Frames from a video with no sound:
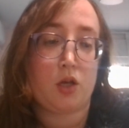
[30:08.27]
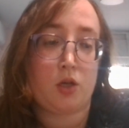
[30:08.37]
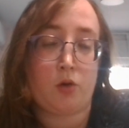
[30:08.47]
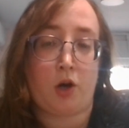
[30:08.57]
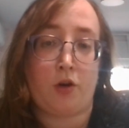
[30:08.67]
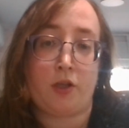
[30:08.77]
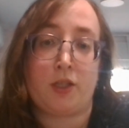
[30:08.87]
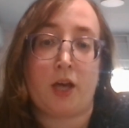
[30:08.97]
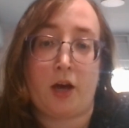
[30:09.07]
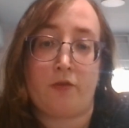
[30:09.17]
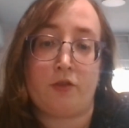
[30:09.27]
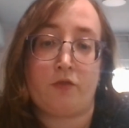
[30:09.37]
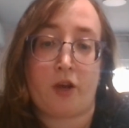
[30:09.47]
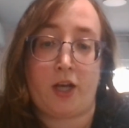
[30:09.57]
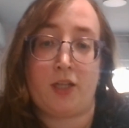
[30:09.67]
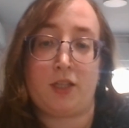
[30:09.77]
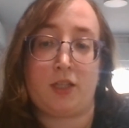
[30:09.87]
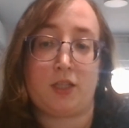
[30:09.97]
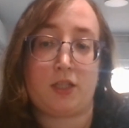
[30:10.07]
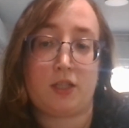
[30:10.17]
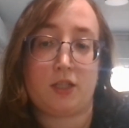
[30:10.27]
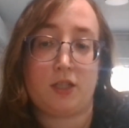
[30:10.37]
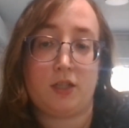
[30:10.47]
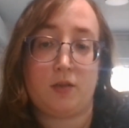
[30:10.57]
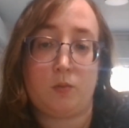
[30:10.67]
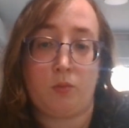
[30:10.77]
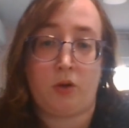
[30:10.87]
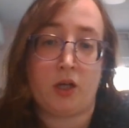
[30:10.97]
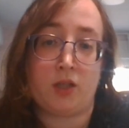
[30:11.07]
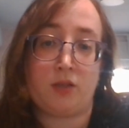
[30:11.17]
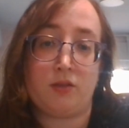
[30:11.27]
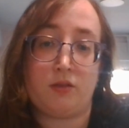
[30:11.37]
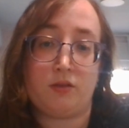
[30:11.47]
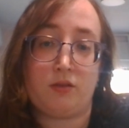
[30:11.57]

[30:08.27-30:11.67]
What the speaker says: you are going to have to fight at least one